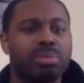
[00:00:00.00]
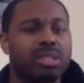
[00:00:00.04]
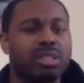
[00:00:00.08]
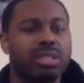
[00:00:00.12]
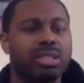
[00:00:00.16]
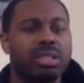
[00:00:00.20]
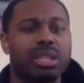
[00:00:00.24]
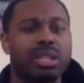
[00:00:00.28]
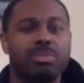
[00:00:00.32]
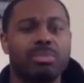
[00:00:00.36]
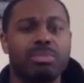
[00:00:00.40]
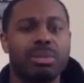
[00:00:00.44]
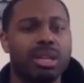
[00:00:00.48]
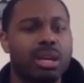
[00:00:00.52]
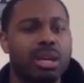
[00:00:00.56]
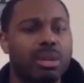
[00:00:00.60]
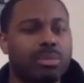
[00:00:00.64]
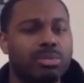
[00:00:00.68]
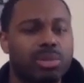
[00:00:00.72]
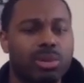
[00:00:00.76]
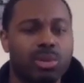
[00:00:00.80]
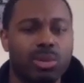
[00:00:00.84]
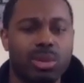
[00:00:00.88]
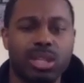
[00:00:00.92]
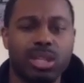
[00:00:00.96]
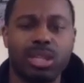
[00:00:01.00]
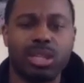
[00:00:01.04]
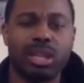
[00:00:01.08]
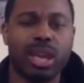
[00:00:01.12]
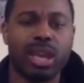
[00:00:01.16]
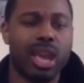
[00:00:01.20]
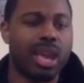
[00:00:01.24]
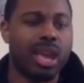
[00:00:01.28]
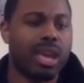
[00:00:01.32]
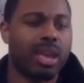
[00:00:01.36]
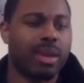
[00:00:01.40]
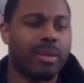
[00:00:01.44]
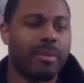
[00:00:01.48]
Putting up putting up 20 a
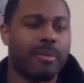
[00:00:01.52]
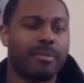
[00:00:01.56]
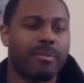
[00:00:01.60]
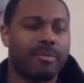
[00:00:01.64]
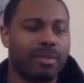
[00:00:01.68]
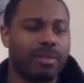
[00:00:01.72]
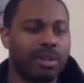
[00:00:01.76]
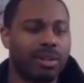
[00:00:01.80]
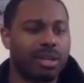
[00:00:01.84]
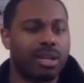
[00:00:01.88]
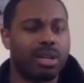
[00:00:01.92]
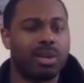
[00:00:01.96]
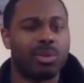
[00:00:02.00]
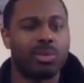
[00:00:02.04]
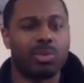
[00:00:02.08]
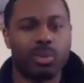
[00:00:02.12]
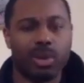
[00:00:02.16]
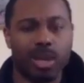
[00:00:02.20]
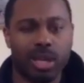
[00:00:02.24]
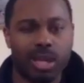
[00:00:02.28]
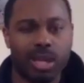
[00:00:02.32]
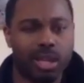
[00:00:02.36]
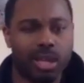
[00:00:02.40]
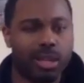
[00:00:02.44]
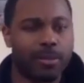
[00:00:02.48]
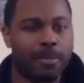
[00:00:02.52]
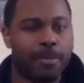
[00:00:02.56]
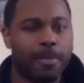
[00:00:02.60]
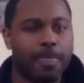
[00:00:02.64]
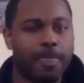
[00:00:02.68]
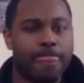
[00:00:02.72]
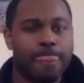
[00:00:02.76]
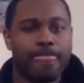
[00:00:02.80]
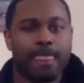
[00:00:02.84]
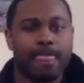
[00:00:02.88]
game, fun, winning.